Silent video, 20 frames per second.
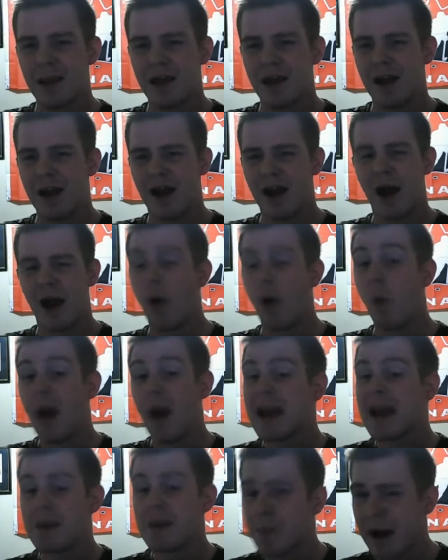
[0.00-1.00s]

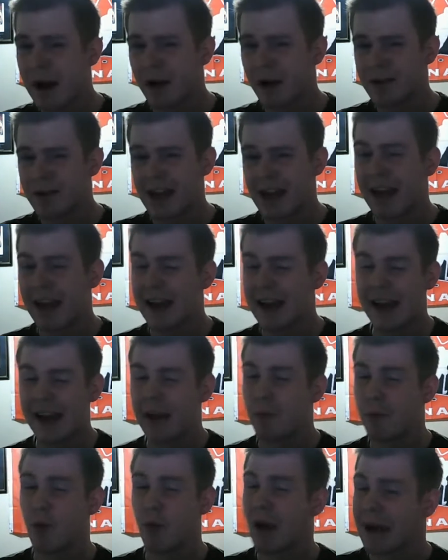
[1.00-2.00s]
Wade Barrett that ended up
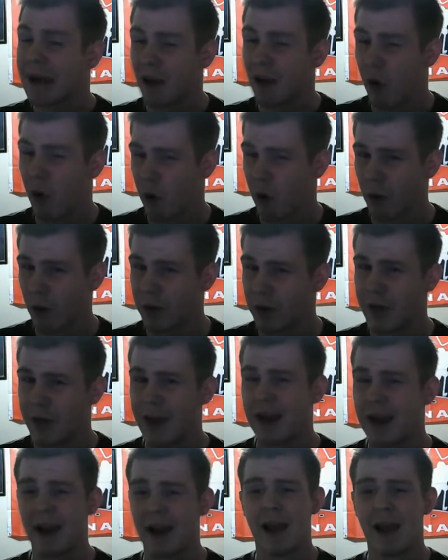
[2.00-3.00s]
winning the whole
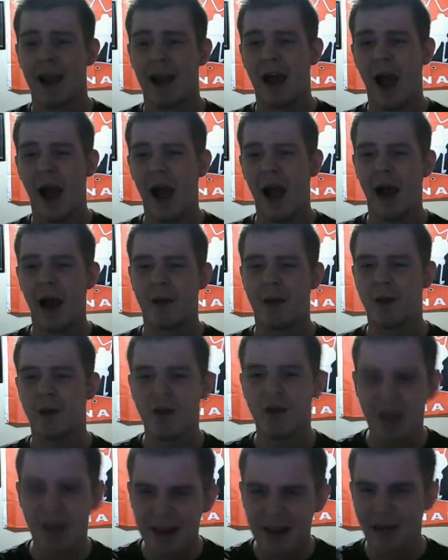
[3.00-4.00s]
thing. You
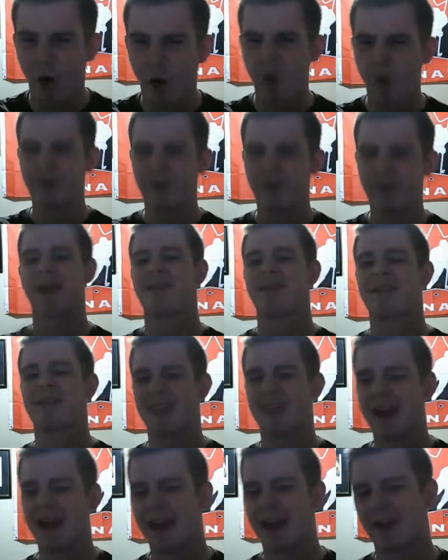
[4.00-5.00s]
did the whole Nexus
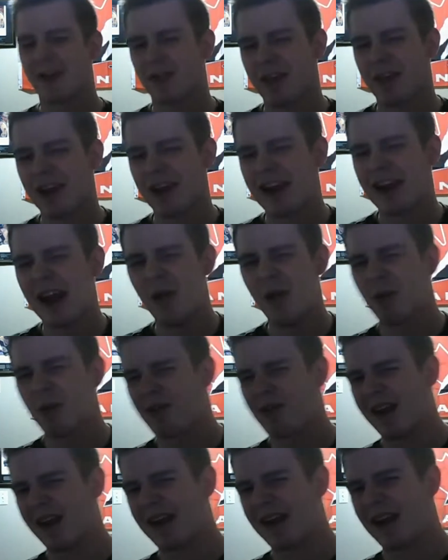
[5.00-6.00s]
Together thing, and then it was
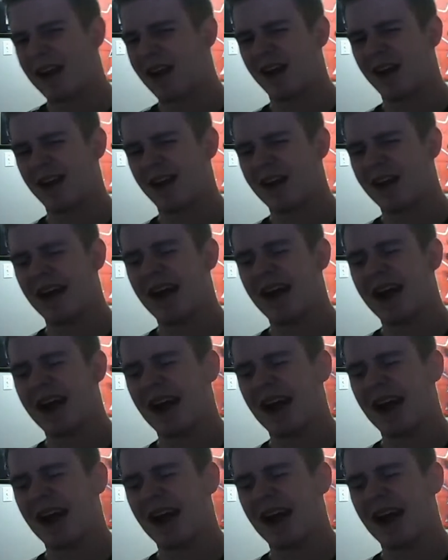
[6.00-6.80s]
like, it